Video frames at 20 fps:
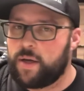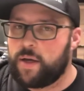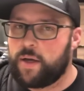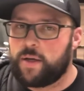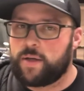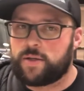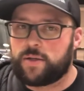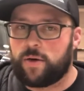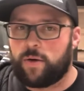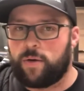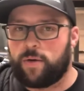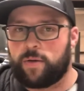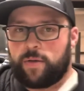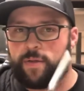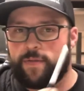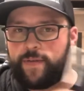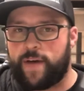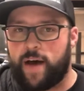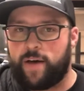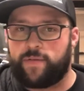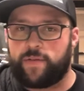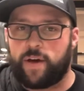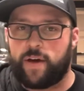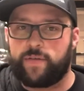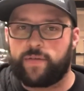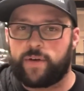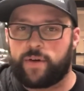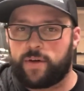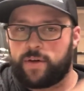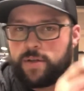So the valve
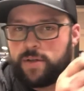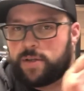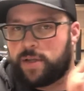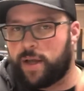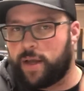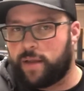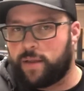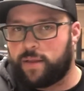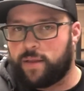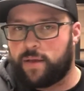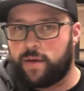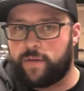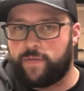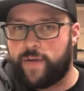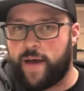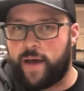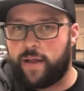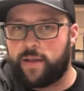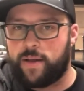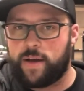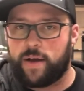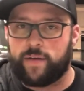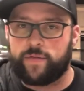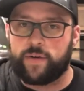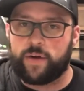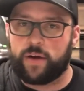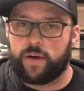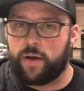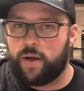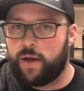covers and the valley
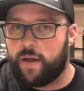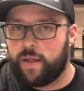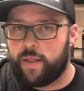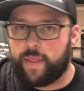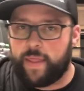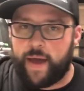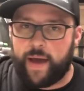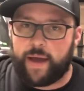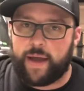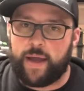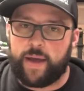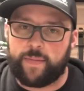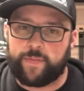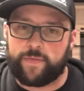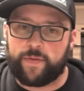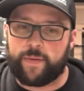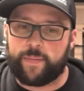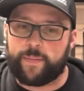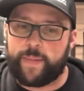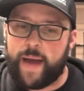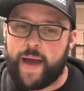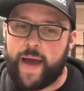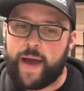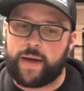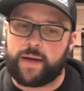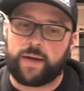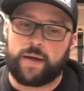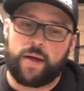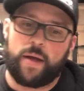cover, that came from Matt.